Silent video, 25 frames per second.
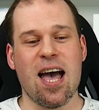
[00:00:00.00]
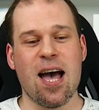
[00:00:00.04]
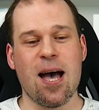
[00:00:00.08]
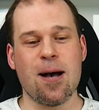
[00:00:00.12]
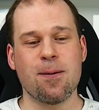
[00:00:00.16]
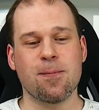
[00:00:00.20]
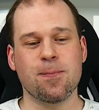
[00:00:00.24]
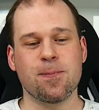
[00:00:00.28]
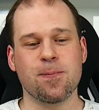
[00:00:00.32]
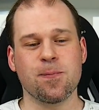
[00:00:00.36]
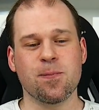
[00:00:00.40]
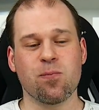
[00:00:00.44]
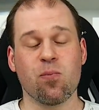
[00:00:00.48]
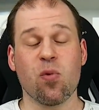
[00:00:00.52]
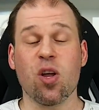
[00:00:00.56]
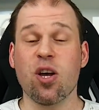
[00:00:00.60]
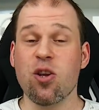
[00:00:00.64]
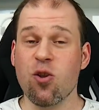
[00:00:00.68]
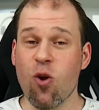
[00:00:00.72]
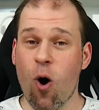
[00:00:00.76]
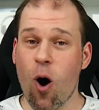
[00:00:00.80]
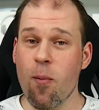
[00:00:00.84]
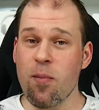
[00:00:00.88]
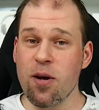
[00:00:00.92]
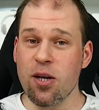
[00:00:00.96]
In
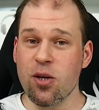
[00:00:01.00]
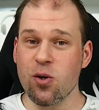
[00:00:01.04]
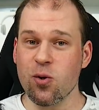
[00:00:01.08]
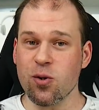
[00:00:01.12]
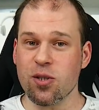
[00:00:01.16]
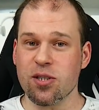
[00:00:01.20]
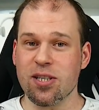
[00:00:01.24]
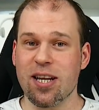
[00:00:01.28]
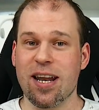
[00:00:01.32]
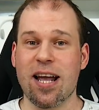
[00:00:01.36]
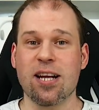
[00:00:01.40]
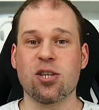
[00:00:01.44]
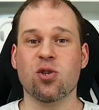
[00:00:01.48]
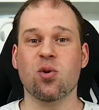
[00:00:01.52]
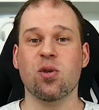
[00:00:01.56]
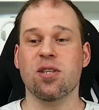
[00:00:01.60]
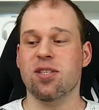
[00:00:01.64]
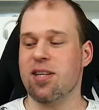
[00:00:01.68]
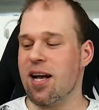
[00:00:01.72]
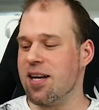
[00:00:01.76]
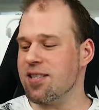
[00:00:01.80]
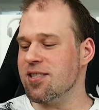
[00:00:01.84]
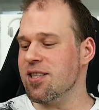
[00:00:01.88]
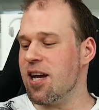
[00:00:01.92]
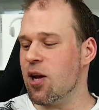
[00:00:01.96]
normal use, it
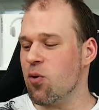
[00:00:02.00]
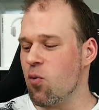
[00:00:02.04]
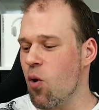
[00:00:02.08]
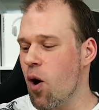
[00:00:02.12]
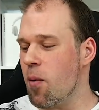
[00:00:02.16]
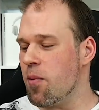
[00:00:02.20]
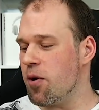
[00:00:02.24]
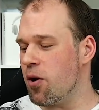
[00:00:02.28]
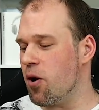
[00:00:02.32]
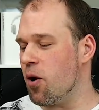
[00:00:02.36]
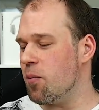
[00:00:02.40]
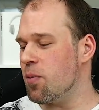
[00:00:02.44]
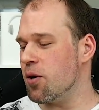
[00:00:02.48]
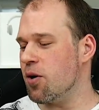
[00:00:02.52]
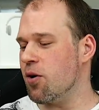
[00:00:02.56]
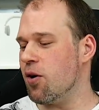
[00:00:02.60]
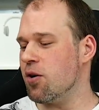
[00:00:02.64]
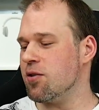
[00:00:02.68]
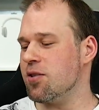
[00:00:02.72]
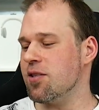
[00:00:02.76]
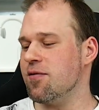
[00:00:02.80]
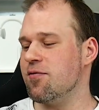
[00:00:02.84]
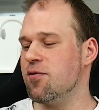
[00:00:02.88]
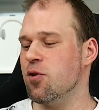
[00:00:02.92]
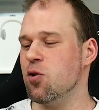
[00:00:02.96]
actually doesn't get warm at all,
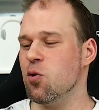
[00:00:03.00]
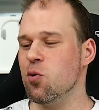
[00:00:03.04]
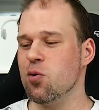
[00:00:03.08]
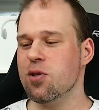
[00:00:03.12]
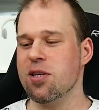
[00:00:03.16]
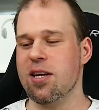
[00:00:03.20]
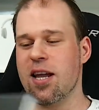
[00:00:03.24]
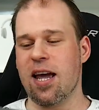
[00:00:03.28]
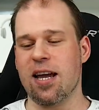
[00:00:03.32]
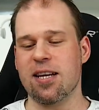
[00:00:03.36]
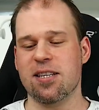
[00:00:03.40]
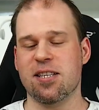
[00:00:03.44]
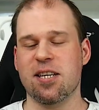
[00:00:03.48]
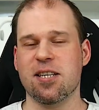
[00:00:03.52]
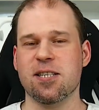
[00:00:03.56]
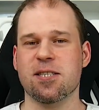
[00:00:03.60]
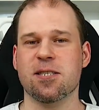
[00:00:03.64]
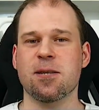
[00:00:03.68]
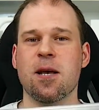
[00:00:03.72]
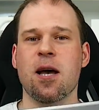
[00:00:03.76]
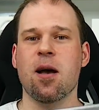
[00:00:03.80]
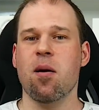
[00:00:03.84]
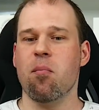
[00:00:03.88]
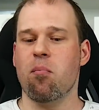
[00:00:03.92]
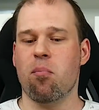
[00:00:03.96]
because if you use it like
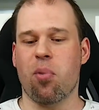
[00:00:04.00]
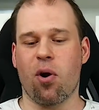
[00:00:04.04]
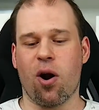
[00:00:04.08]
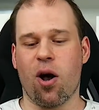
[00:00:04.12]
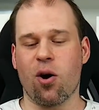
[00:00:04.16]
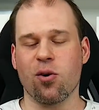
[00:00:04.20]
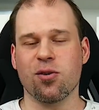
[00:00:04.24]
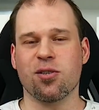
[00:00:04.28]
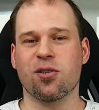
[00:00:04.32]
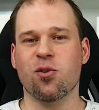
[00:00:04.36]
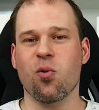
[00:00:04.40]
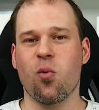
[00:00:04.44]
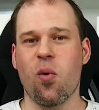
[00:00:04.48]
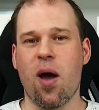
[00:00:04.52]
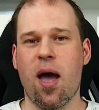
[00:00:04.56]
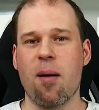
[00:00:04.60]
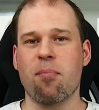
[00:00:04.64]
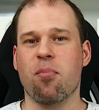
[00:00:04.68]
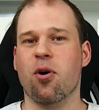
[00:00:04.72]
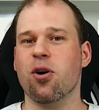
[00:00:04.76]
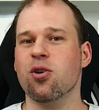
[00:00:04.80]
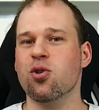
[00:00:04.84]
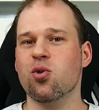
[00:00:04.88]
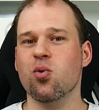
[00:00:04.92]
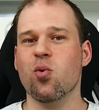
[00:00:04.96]
this, browse the
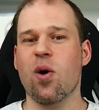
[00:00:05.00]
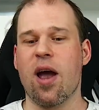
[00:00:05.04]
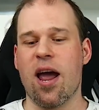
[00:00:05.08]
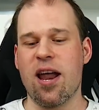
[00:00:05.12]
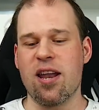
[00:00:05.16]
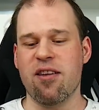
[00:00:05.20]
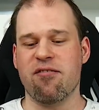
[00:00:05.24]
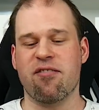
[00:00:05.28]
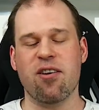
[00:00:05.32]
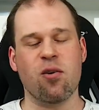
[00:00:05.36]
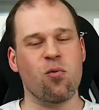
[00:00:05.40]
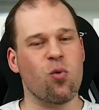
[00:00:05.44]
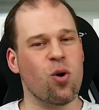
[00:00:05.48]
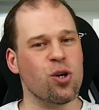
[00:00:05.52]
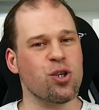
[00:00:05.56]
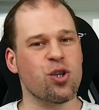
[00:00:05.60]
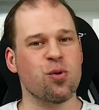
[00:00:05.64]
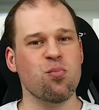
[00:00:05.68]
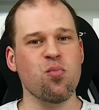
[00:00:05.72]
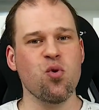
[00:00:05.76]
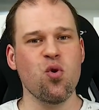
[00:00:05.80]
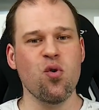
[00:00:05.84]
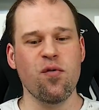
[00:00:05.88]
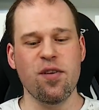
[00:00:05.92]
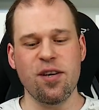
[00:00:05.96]
web or do anything,
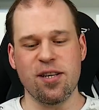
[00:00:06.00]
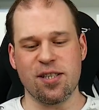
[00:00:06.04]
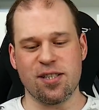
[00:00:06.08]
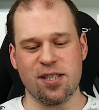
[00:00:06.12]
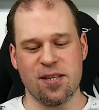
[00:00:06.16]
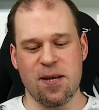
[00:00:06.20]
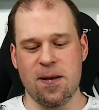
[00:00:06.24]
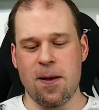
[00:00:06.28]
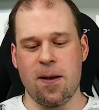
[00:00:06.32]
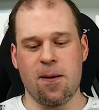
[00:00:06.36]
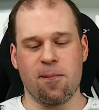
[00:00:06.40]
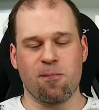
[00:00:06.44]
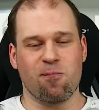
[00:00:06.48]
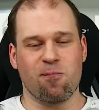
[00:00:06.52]
watch movies,